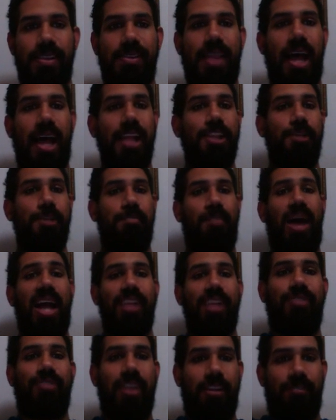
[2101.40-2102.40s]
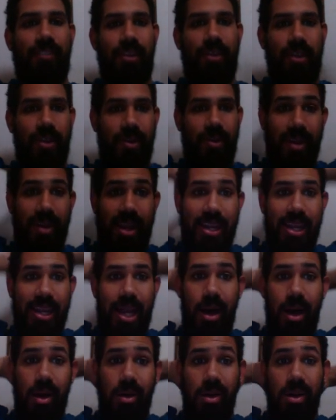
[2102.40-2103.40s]
that's Pandring for you, and
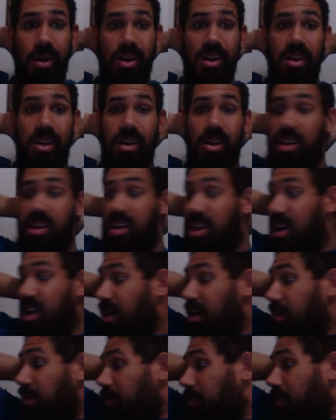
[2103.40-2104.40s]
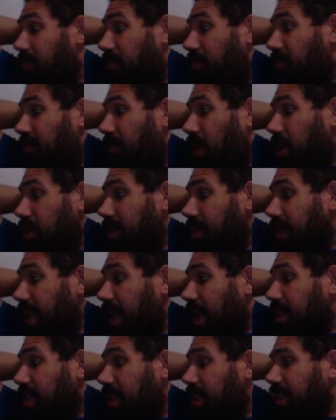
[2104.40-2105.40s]
I'll most
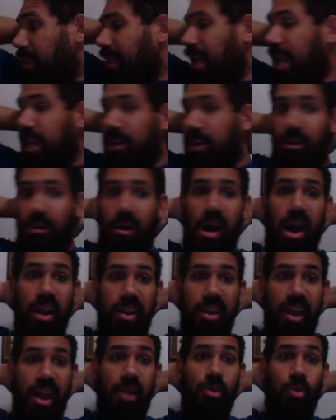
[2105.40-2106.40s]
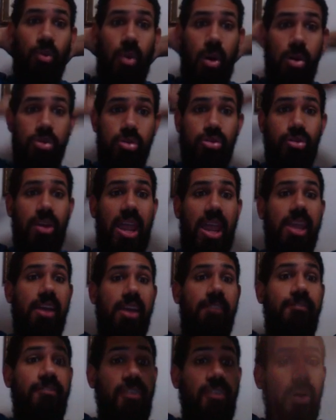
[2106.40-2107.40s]
likely later on I will create
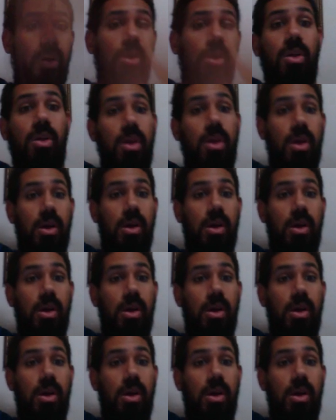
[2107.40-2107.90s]
a full